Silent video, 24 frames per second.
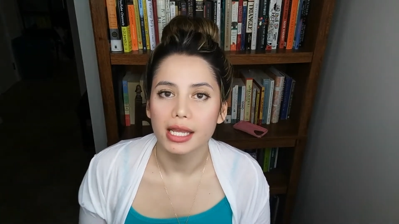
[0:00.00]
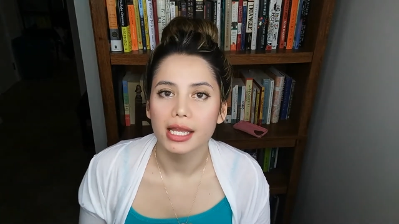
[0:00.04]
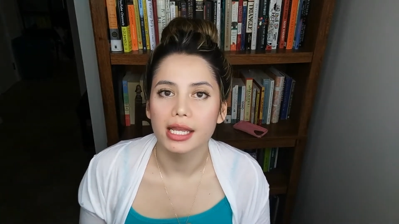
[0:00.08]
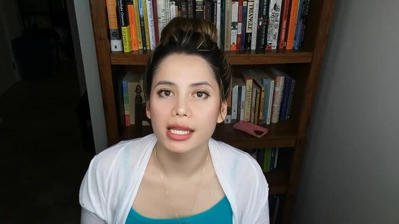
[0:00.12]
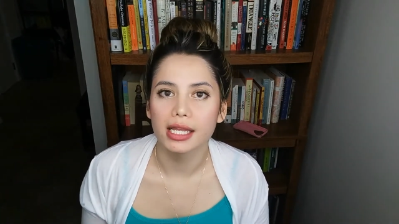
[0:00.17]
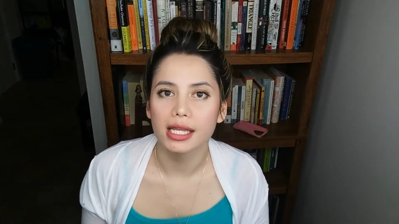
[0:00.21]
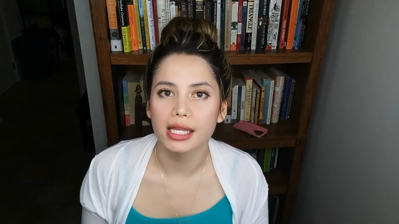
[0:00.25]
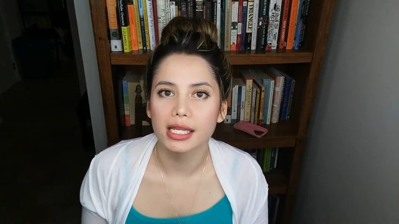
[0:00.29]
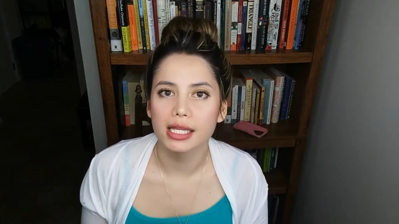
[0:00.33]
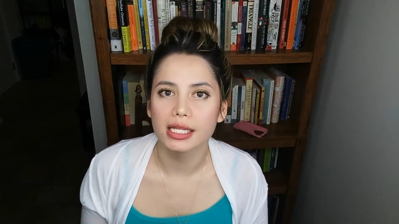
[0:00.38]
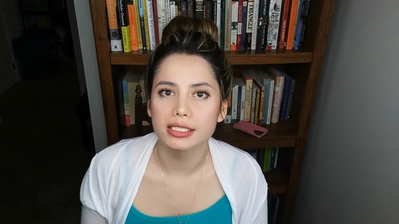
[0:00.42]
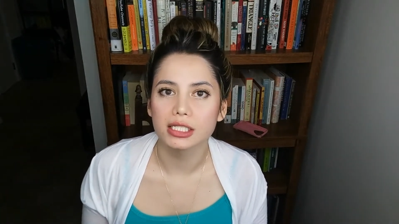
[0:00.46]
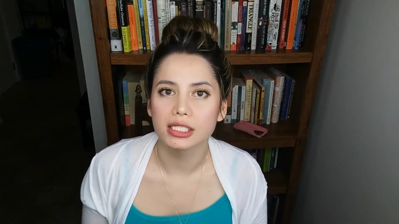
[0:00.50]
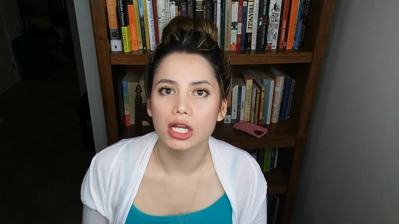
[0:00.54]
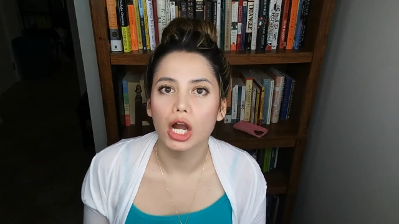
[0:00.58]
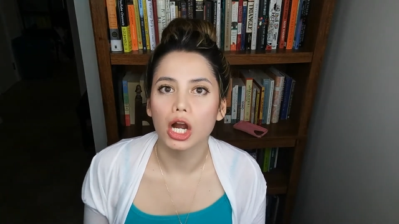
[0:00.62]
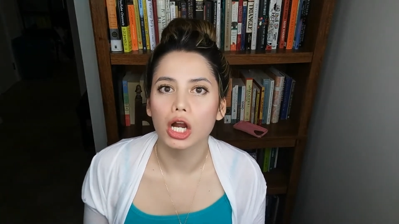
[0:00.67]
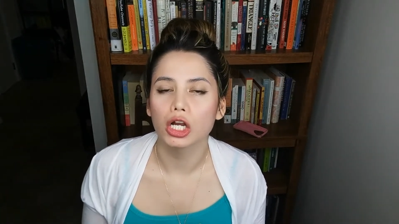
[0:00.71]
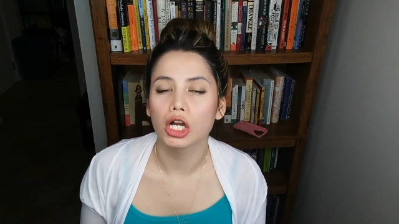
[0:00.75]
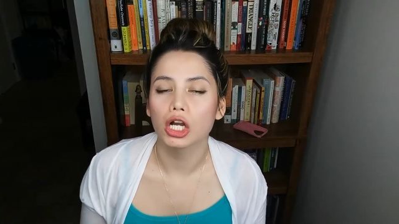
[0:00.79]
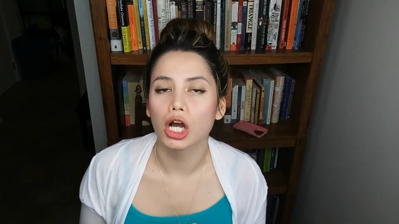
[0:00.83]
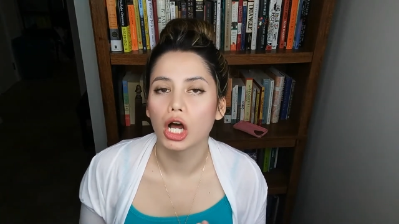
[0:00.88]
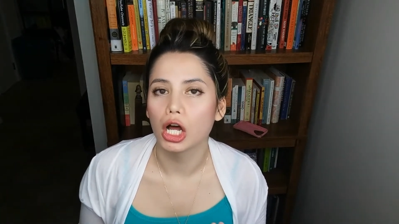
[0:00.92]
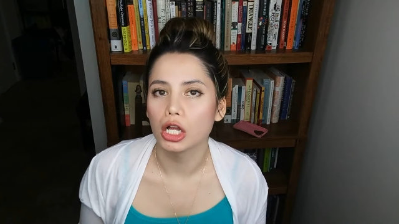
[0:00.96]
is
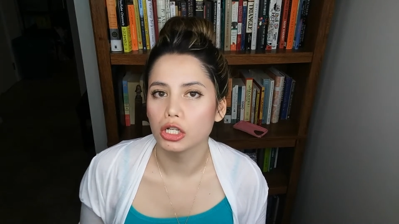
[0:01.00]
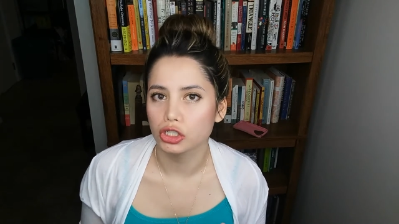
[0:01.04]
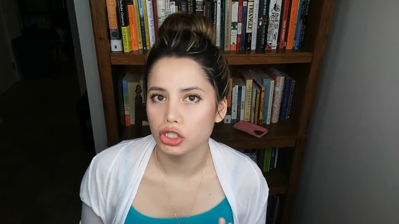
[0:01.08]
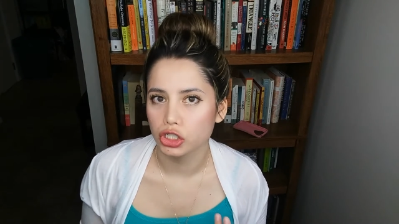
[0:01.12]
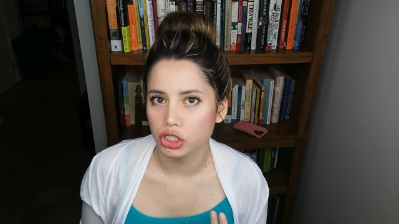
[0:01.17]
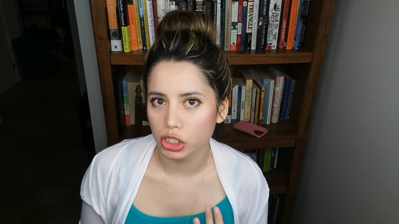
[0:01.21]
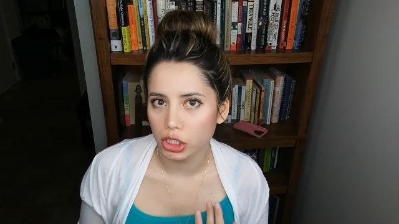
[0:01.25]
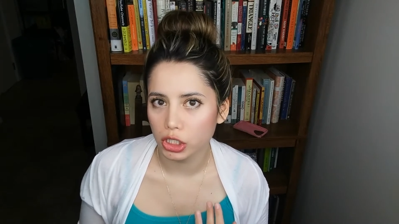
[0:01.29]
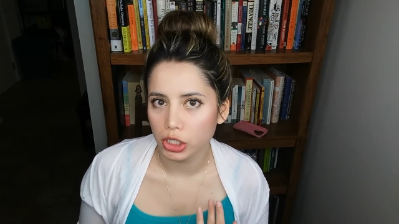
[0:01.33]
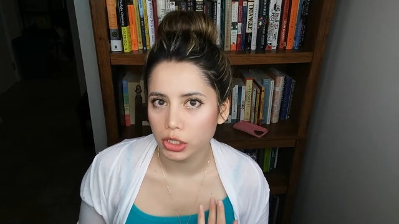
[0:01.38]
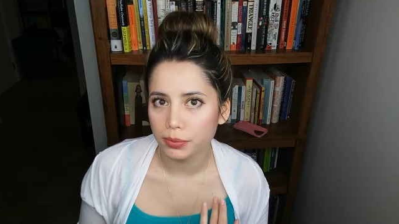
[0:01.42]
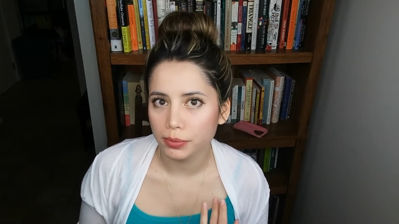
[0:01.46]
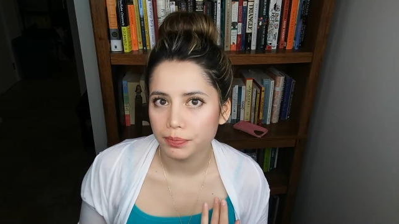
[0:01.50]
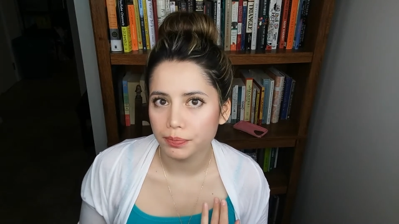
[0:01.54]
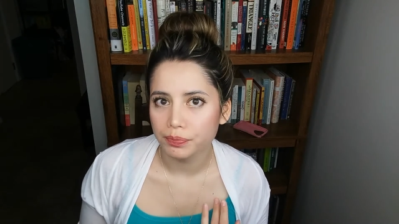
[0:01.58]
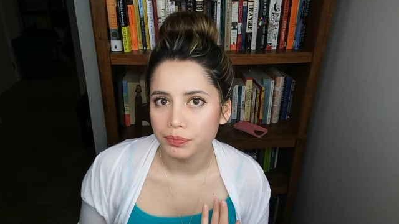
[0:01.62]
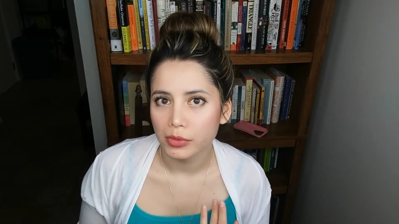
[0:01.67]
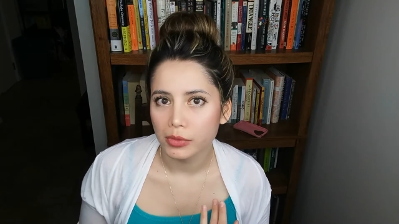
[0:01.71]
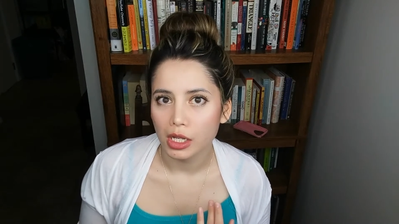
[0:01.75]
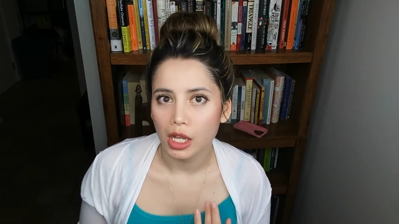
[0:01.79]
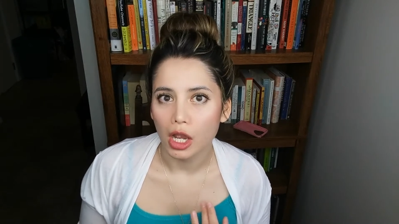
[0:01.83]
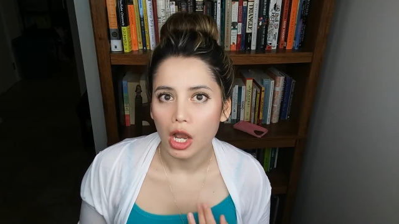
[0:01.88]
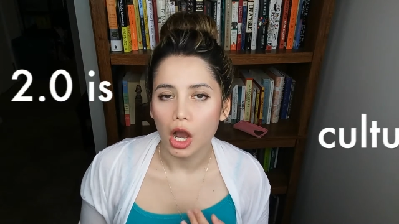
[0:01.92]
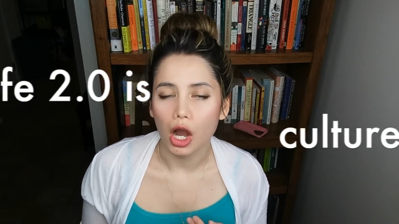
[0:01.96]
our culture
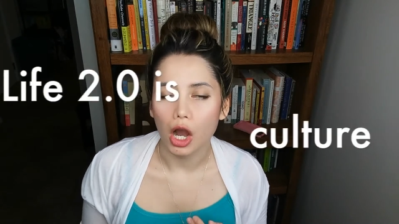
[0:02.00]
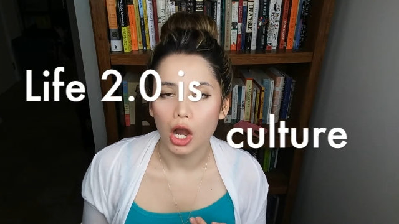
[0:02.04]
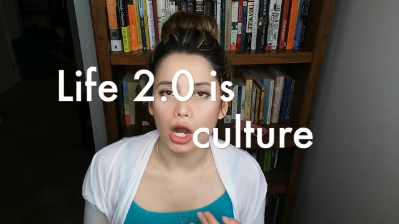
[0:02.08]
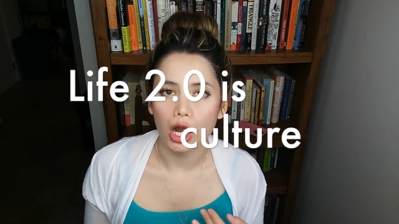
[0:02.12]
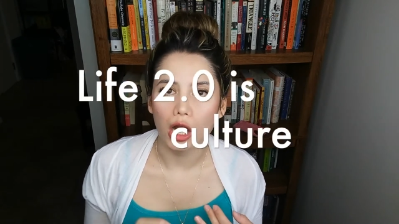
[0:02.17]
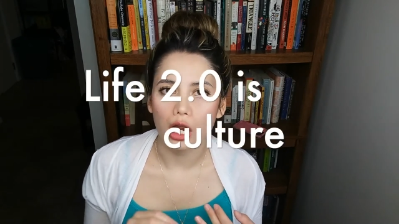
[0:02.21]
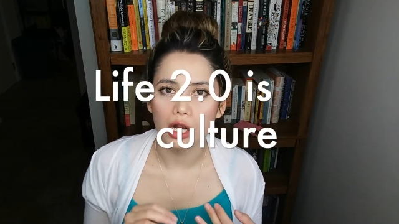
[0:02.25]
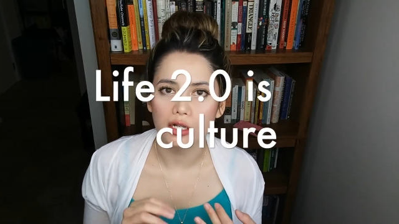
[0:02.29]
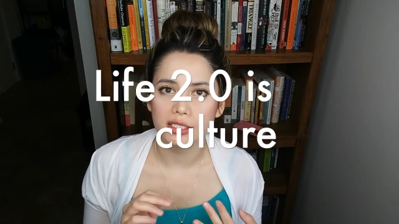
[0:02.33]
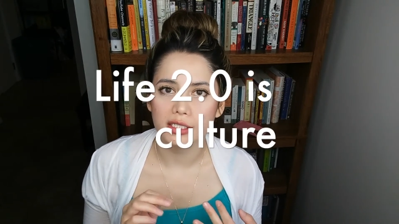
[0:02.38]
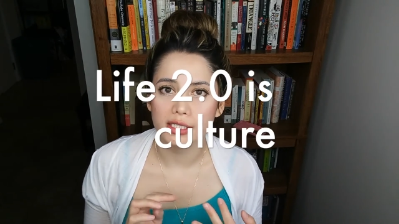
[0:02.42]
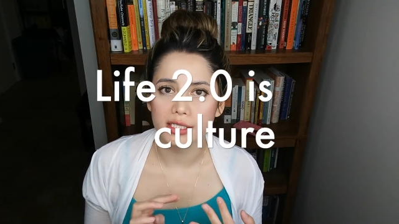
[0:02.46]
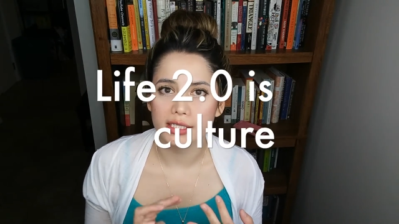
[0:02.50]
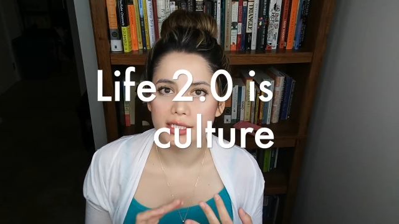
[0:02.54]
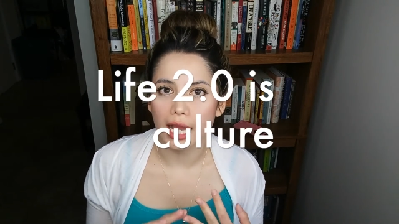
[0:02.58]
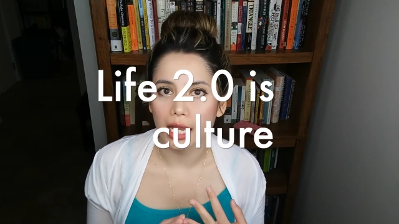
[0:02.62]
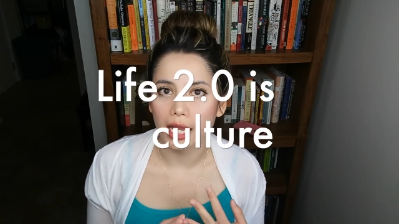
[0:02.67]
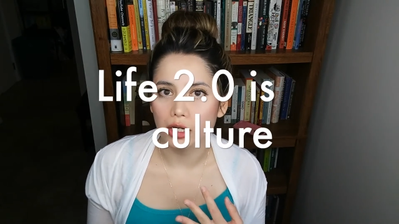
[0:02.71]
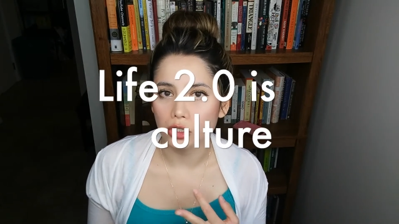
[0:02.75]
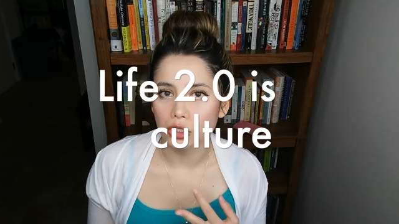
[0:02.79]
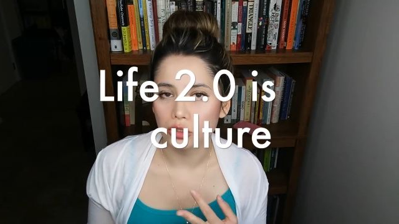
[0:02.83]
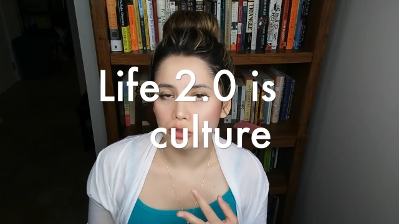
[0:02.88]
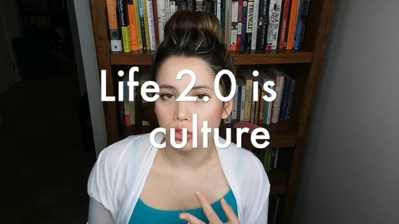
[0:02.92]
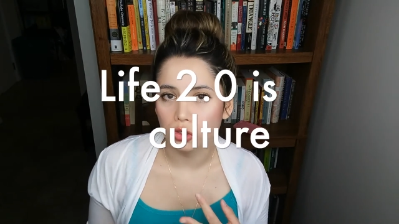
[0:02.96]
our
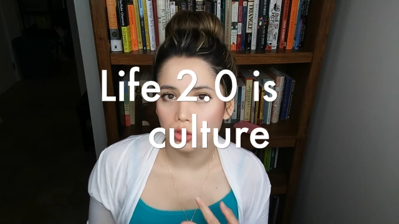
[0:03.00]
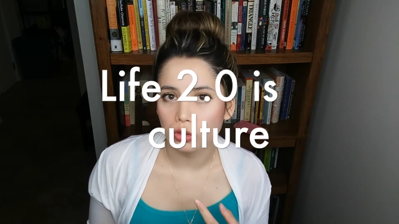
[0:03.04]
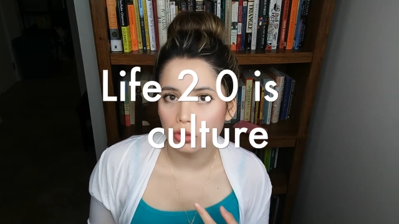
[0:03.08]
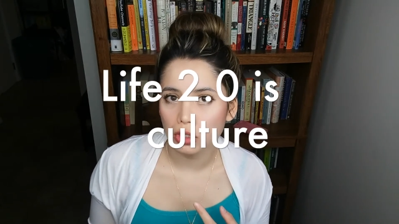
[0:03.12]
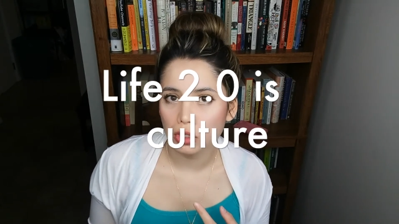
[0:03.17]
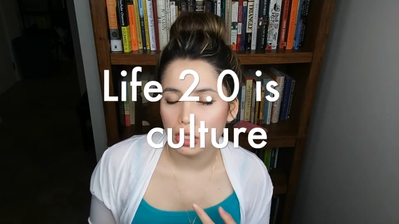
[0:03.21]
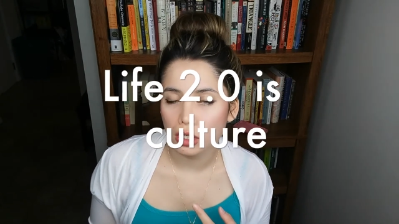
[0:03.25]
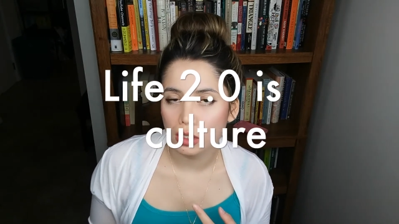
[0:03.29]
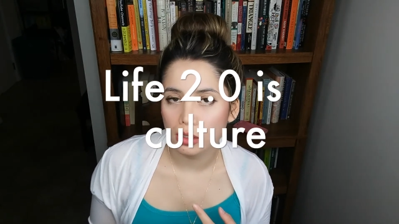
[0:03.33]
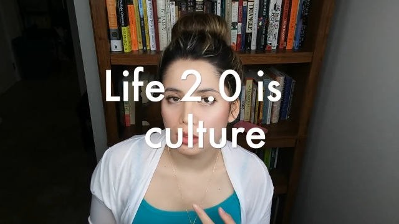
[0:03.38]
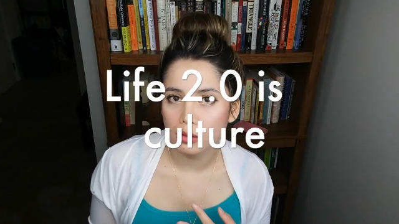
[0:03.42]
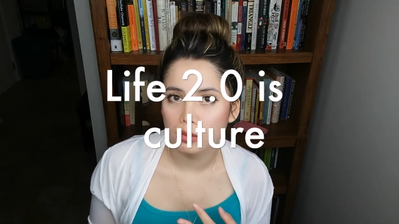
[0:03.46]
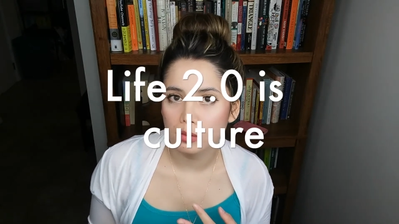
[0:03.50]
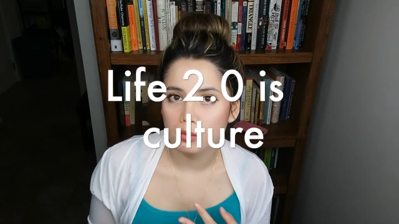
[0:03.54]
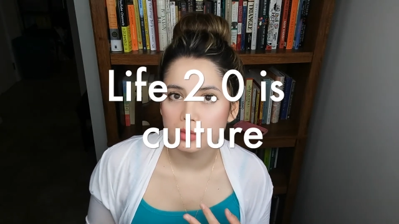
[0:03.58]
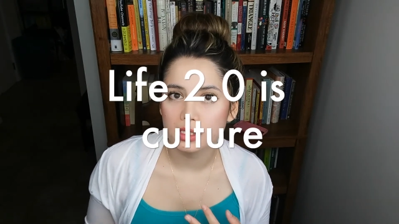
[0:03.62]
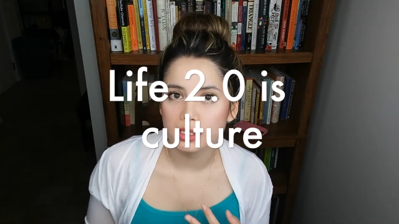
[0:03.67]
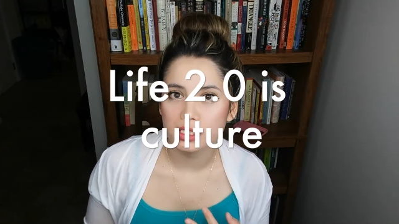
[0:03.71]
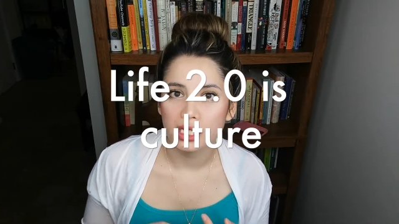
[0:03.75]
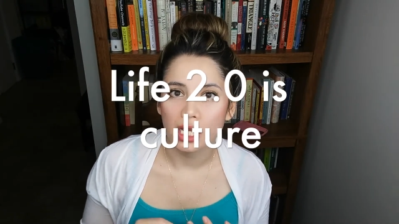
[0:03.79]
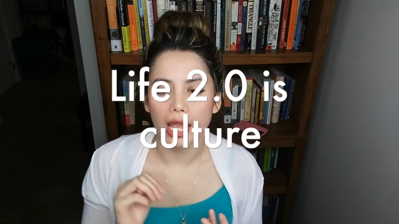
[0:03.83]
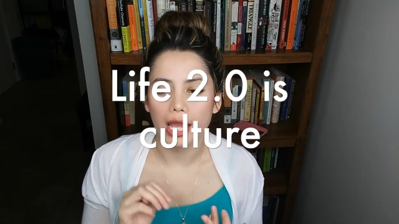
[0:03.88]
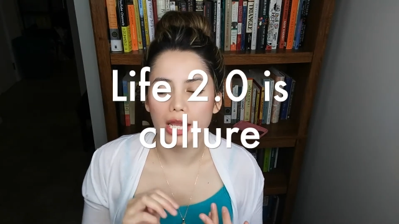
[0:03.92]
societal norms,